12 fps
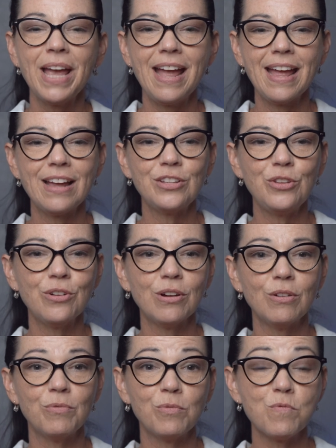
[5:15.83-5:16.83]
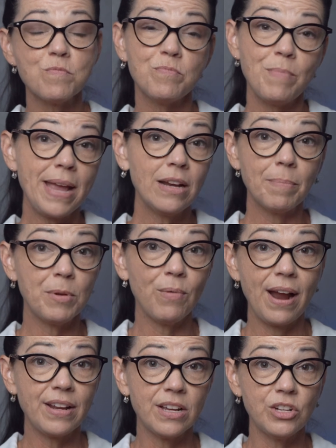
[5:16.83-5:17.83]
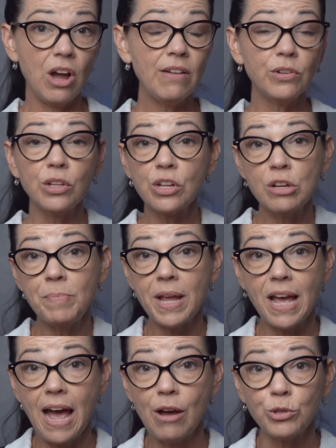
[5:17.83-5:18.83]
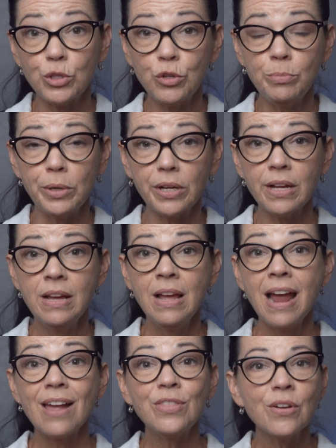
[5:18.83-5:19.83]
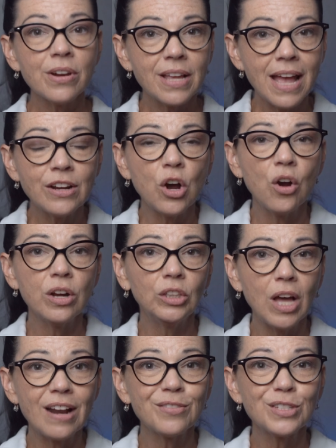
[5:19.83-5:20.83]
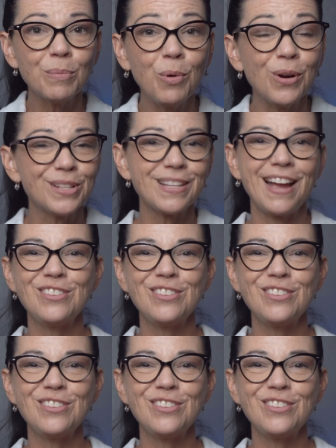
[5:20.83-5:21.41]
and you're may not be writing a novel, it could be a how-to book, and there again are a lot of supports.